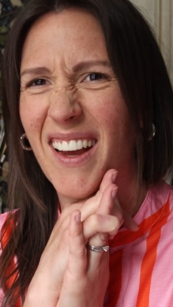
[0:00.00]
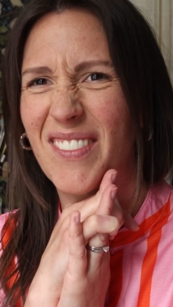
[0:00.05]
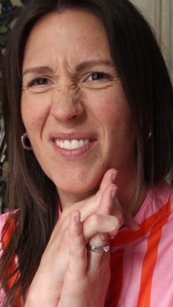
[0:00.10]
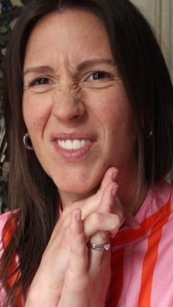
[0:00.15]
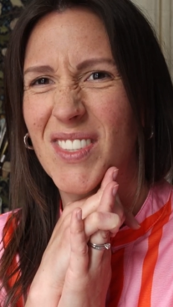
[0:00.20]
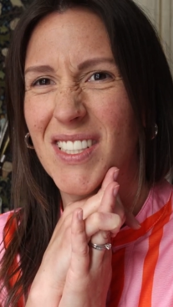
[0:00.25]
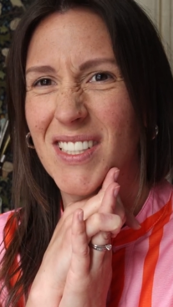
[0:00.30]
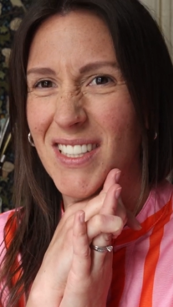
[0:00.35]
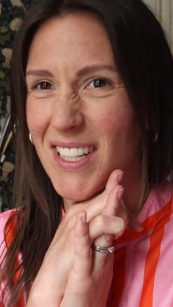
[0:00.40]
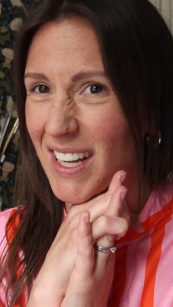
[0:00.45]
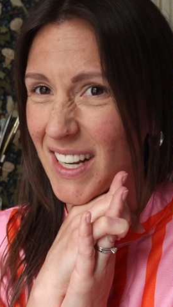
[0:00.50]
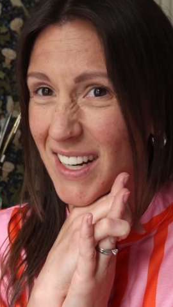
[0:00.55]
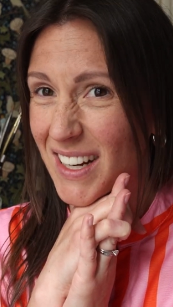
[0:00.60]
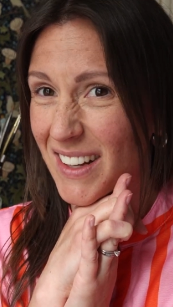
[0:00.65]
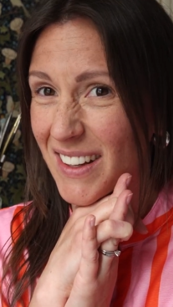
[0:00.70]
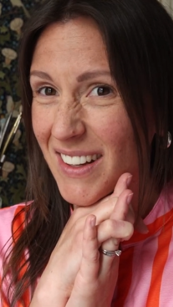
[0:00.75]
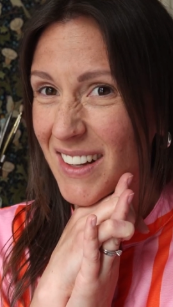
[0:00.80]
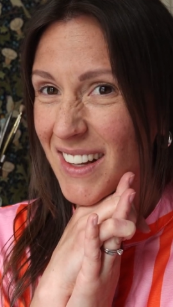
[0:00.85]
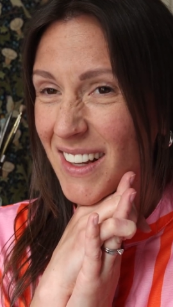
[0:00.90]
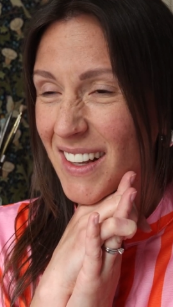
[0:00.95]
I'm just kind
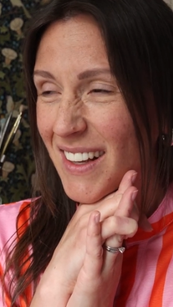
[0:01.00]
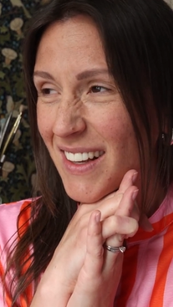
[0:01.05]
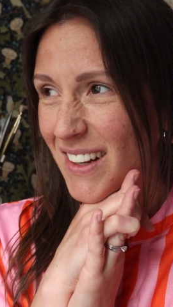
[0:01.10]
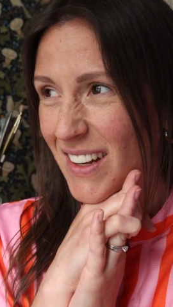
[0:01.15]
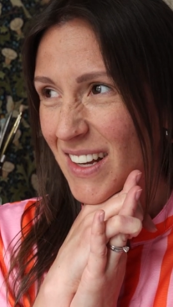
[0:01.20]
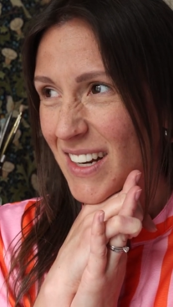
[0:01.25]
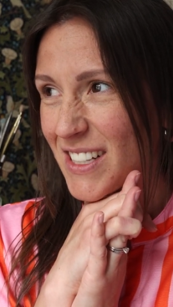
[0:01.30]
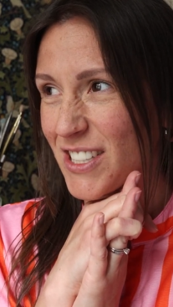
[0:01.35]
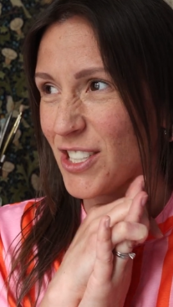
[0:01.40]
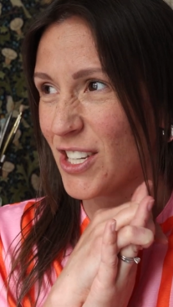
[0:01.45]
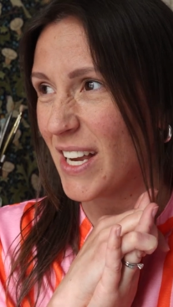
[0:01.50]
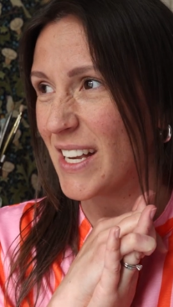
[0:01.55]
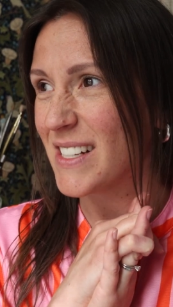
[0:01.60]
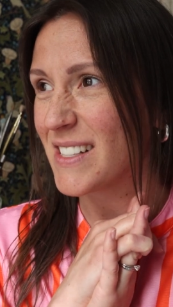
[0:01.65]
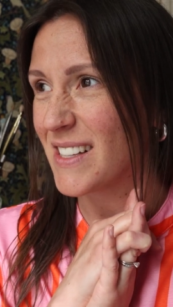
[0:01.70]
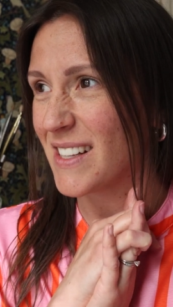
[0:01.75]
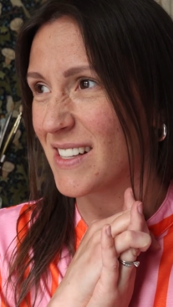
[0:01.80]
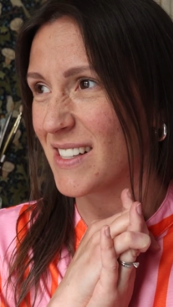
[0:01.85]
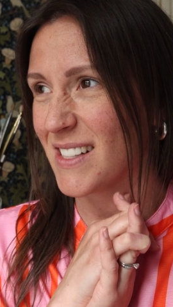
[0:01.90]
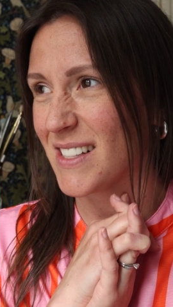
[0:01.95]
of gonna
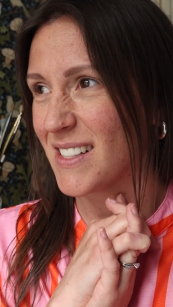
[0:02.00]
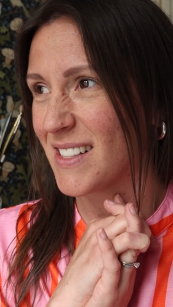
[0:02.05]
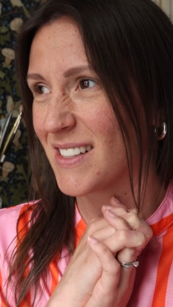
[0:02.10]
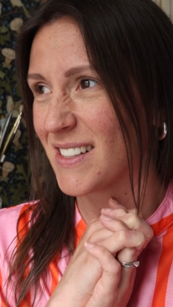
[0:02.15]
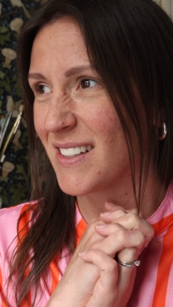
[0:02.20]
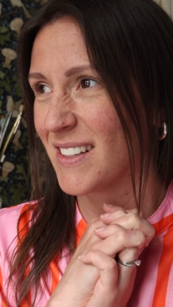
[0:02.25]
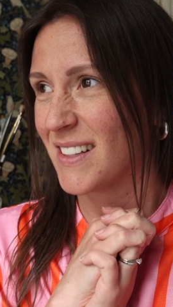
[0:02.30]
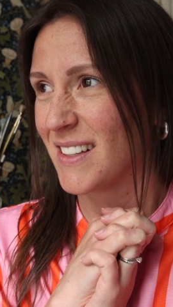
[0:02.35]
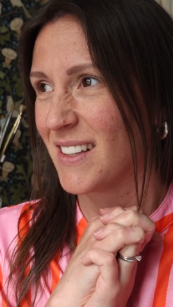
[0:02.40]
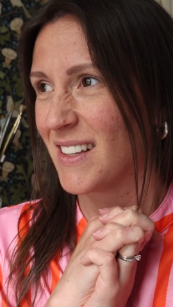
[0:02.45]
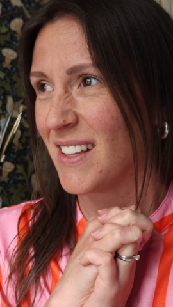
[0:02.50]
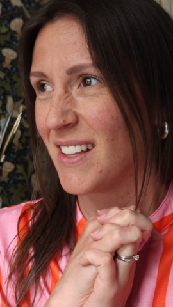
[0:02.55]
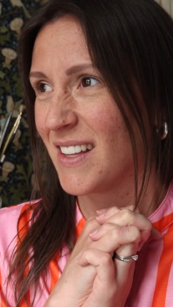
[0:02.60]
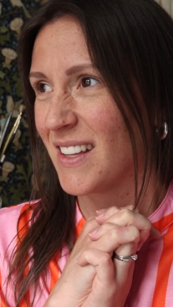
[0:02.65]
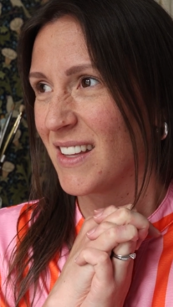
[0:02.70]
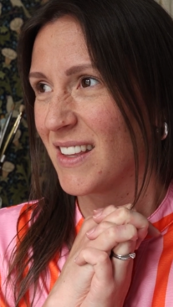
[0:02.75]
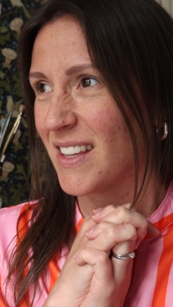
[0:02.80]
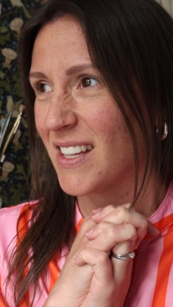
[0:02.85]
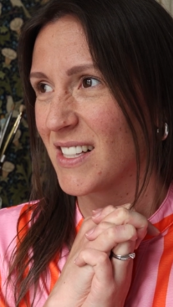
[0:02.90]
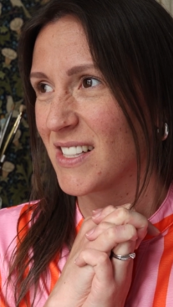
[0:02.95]
chase this
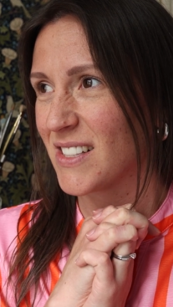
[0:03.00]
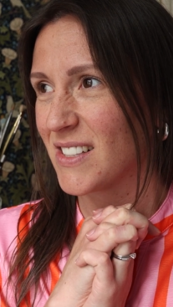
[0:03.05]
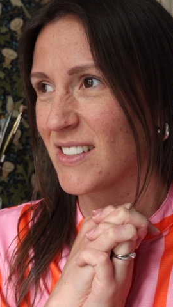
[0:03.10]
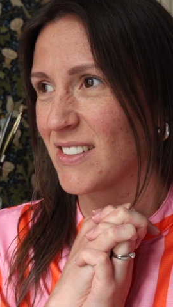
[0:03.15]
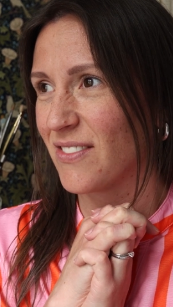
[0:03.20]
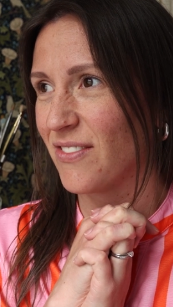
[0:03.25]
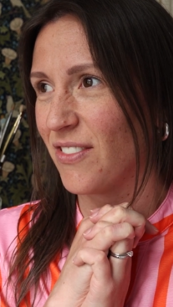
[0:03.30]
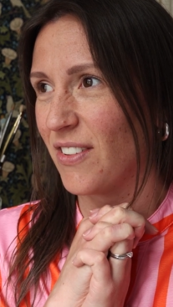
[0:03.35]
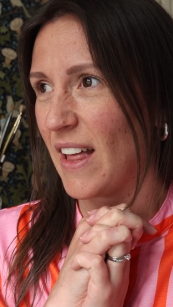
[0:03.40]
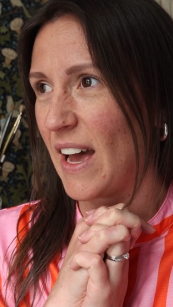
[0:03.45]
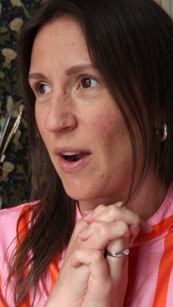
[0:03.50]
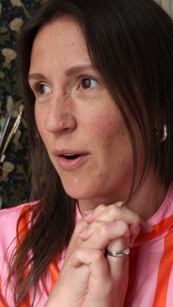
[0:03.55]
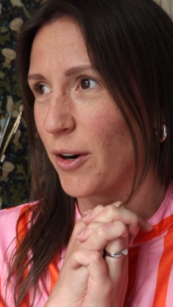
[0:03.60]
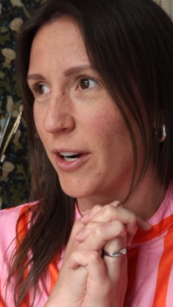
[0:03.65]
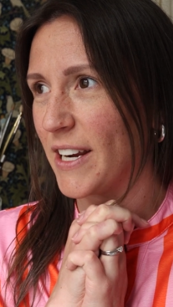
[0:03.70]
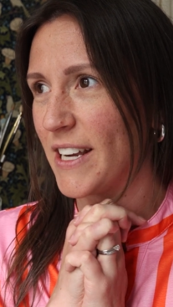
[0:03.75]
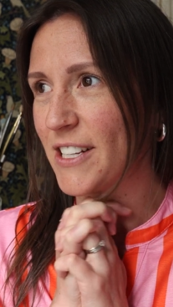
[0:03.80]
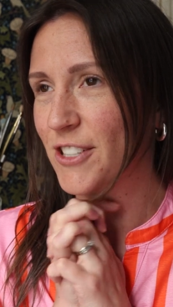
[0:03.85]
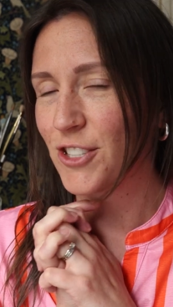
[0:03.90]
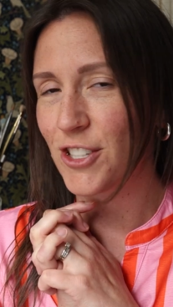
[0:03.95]

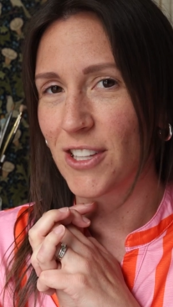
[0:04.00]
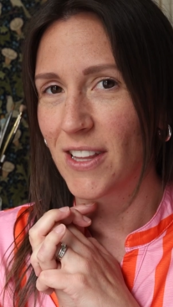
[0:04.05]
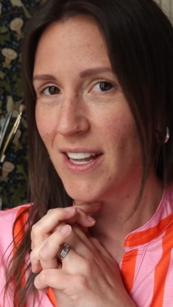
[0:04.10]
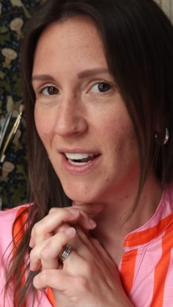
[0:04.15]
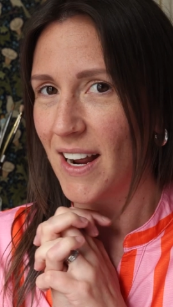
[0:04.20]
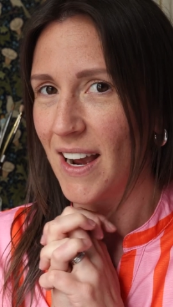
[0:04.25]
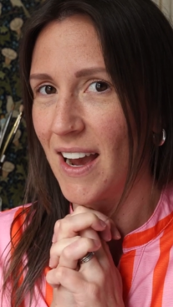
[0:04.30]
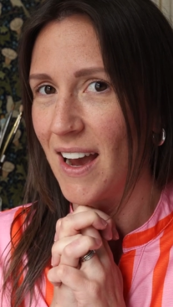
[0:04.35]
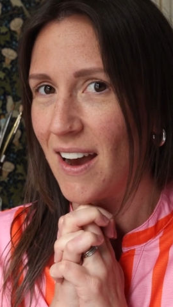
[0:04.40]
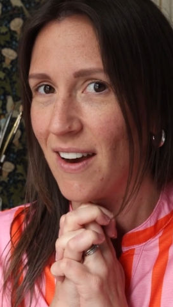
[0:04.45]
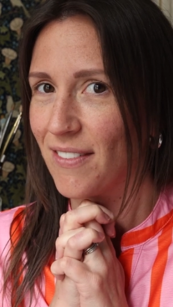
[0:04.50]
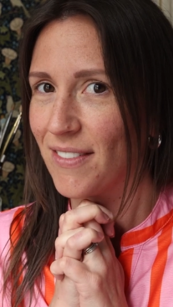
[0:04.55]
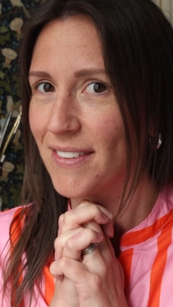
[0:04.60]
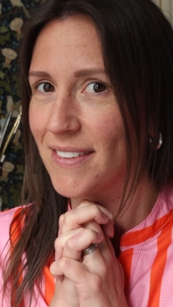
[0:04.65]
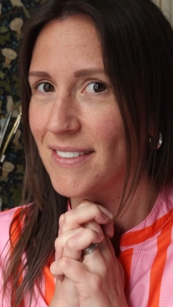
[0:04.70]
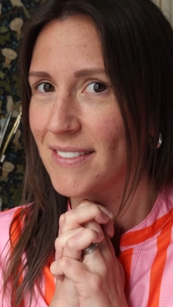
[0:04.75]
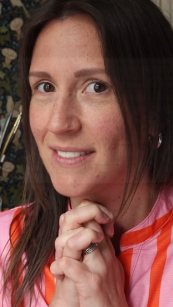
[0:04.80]
flower itch that I have.